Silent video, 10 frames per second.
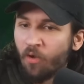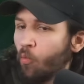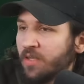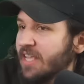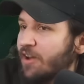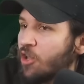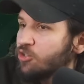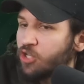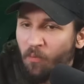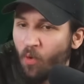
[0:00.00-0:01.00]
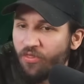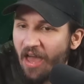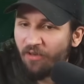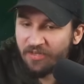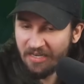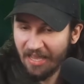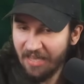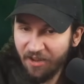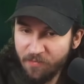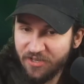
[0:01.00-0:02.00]
What's that? Sub one thousand? Is
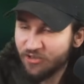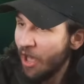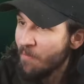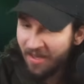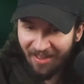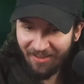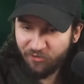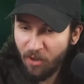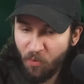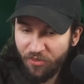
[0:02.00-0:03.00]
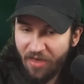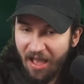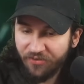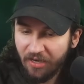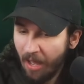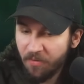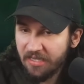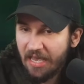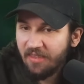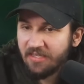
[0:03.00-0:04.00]
that going to be sub? Sub one thousand. I'm
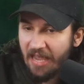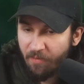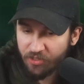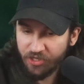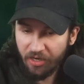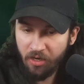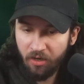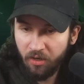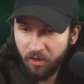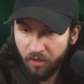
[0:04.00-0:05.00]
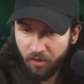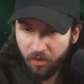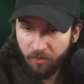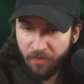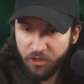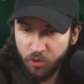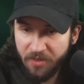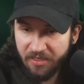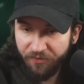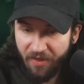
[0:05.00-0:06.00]
going to take this damage here. Make sure
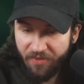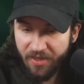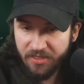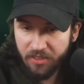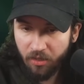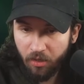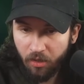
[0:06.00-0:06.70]
we can defend this.